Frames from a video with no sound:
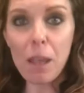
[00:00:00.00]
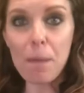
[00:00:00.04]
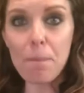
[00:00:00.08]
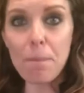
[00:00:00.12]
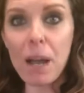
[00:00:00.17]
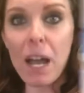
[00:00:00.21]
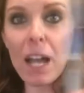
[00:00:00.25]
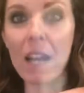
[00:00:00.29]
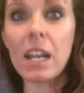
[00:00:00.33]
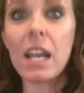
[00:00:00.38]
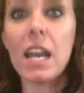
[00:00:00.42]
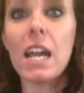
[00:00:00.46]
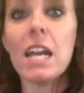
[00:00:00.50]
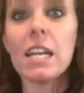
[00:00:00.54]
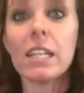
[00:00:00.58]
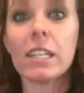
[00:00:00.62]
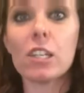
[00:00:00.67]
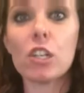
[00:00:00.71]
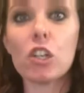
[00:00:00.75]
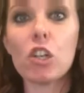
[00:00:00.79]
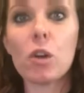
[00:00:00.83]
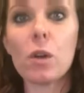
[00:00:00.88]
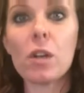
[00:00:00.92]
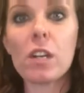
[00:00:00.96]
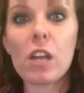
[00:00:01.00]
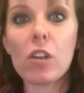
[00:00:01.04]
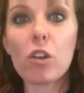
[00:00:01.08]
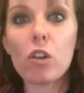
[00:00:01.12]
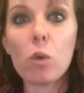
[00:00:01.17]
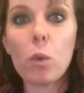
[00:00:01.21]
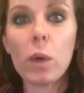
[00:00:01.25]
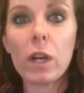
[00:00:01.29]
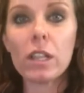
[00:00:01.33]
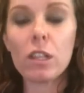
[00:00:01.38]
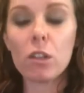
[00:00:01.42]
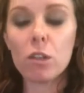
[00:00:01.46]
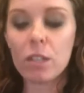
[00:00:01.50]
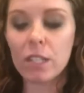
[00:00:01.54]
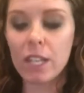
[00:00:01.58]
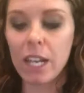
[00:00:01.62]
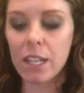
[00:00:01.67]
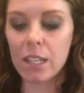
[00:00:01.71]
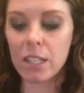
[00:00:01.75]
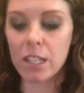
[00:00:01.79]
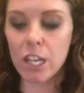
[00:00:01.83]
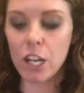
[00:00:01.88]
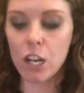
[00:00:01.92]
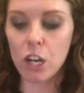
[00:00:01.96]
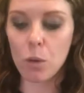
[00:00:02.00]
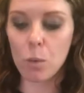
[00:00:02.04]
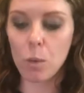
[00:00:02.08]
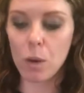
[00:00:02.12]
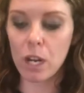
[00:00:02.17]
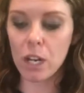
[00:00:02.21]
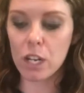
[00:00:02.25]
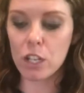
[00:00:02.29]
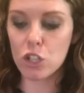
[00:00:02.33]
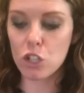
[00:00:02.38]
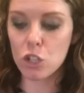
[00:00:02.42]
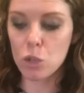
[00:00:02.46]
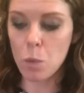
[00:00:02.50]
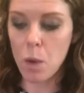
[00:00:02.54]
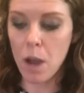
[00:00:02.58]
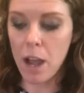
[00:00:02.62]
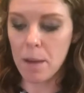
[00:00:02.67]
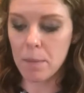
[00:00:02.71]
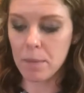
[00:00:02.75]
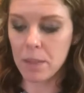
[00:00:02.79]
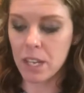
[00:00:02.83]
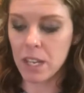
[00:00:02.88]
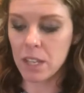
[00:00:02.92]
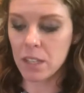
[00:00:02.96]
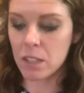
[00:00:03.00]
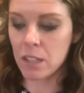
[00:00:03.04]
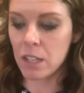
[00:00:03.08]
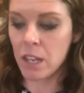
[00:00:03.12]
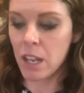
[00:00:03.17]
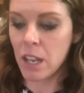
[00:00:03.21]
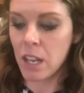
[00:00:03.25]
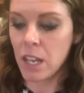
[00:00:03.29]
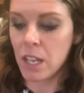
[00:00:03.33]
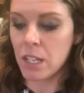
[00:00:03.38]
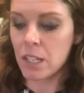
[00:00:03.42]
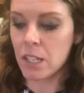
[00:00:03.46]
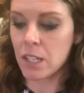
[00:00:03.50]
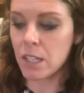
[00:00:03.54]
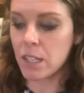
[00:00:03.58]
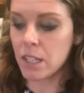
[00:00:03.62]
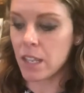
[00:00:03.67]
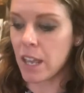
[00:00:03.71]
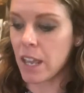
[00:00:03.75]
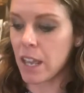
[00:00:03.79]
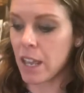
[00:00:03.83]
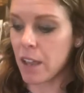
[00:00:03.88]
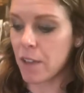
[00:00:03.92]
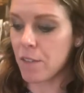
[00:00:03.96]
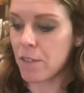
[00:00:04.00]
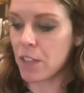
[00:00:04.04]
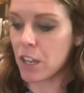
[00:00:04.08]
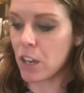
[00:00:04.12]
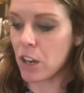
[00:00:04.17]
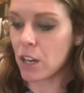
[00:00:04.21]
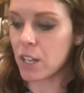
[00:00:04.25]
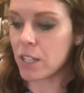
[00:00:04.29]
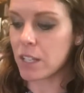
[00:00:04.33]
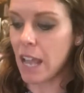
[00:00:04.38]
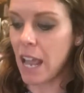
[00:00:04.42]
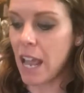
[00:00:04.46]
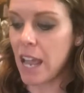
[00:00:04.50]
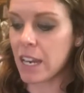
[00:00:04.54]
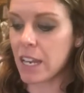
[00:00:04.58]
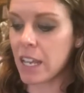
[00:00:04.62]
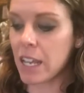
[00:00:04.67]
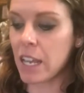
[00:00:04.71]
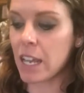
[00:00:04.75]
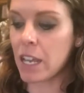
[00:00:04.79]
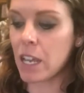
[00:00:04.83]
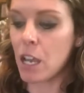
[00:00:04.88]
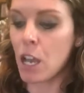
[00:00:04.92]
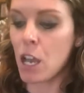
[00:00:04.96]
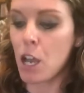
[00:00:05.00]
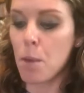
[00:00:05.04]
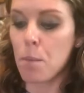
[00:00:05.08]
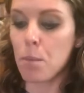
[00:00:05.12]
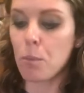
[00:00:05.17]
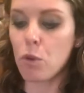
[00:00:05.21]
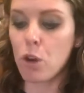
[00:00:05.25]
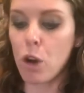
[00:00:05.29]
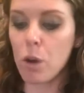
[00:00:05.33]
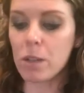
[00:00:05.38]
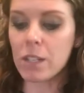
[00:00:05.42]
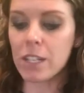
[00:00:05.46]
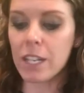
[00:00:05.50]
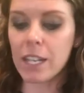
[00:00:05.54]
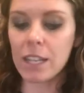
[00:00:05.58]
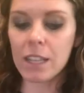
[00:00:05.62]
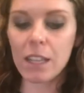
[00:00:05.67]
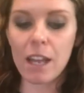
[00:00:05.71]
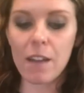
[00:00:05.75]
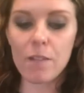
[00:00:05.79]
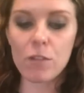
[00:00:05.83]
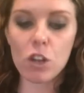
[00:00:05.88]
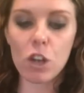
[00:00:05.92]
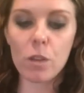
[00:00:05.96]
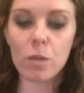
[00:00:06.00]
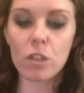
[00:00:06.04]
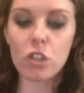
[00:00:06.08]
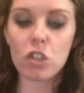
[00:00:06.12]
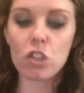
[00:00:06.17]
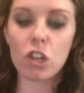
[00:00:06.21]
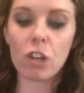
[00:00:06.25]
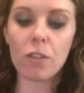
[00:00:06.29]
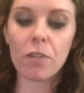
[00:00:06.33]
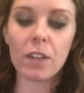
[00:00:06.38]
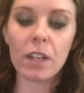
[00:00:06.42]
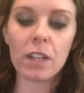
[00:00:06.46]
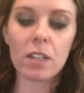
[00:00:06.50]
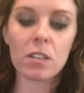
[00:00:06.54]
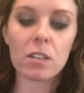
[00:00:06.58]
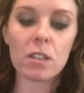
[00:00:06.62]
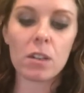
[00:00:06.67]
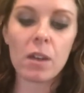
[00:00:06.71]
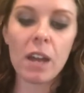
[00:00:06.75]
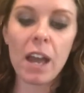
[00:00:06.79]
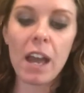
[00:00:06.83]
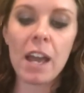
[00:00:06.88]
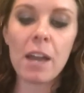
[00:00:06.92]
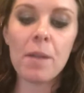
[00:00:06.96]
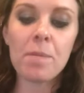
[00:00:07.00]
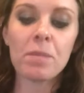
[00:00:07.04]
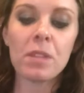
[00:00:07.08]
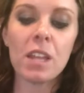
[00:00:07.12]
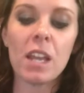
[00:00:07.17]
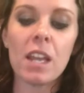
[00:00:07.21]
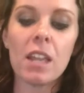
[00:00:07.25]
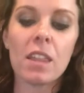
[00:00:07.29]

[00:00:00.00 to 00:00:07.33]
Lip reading: But to do another quick little test here, we're gonna swab this to see if there is any protein left on the surface, okay?